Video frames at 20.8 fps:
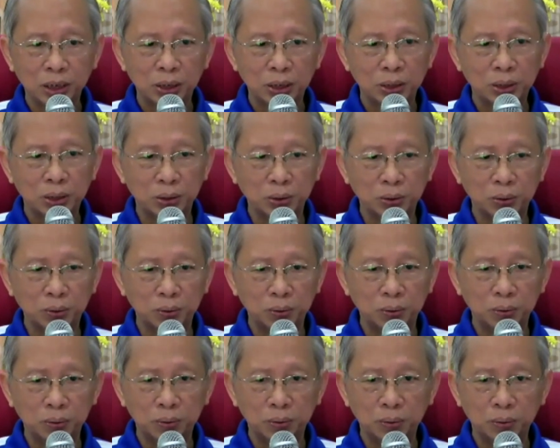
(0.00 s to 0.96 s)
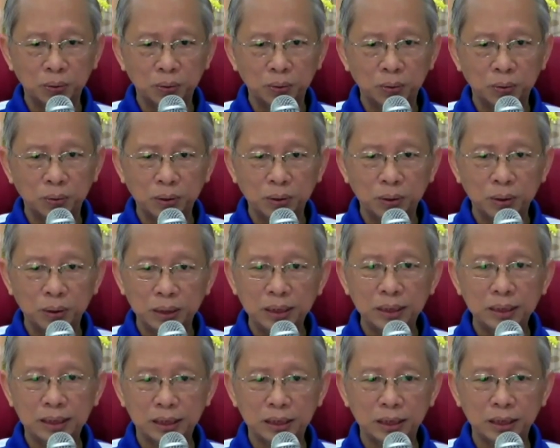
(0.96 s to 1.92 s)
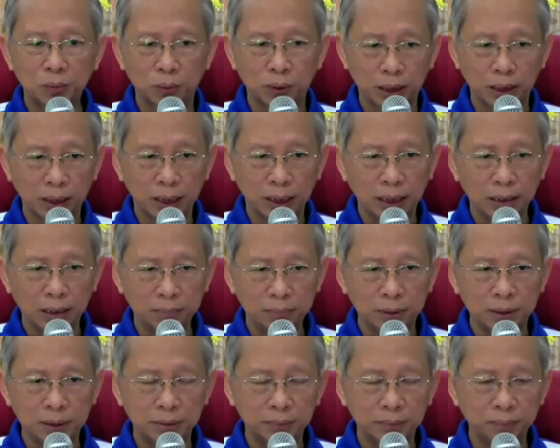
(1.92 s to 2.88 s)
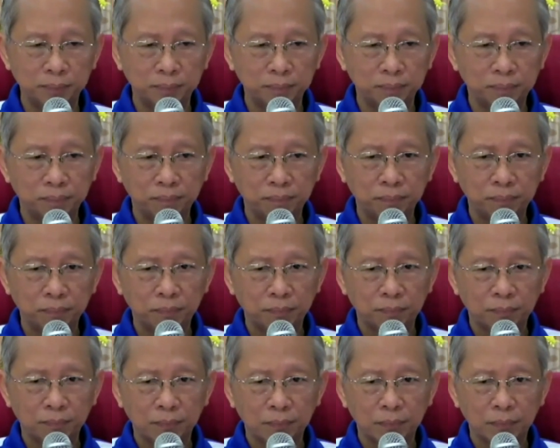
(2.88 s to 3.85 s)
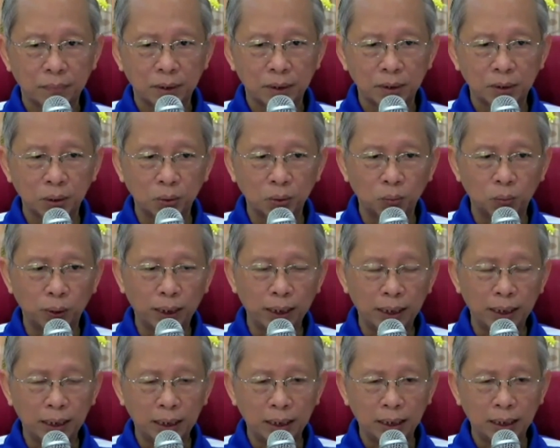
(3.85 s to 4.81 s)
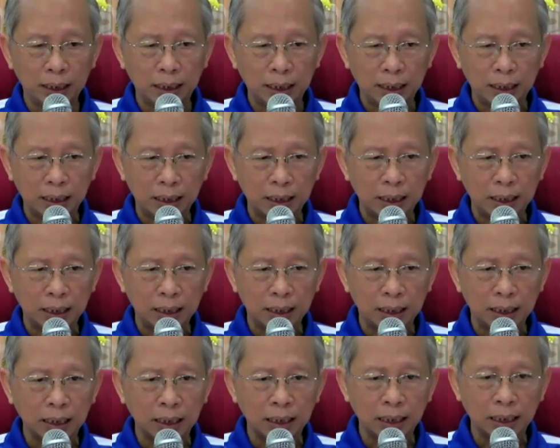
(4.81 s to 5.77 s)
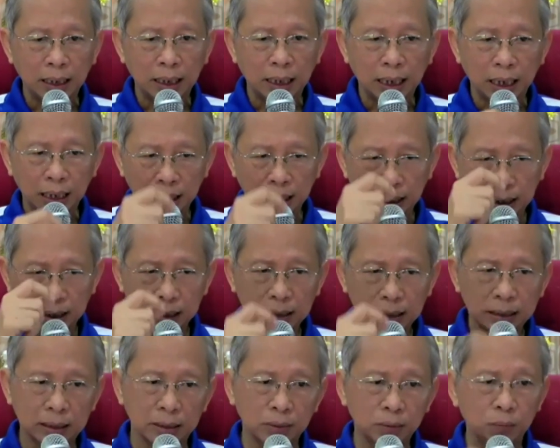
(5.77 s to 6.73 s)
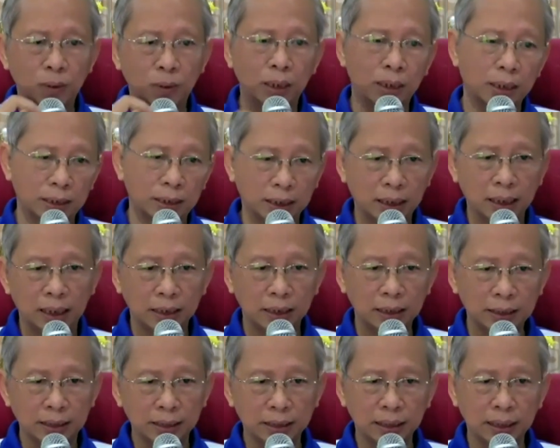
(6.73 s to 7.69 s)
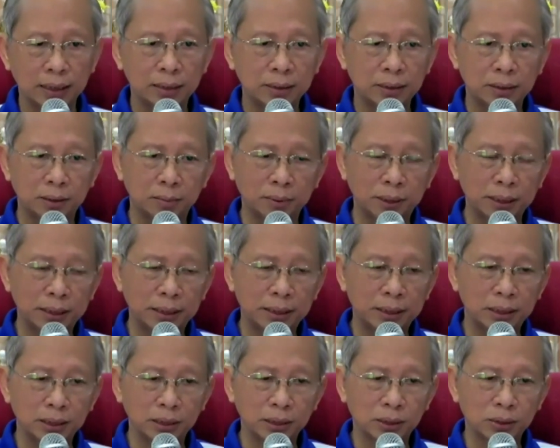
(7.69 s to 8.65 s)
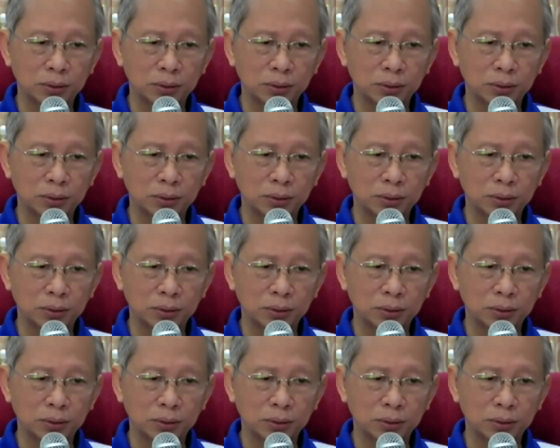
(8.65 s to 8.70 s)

So this is what happened. So when I heard what Ajayantra, my teacher,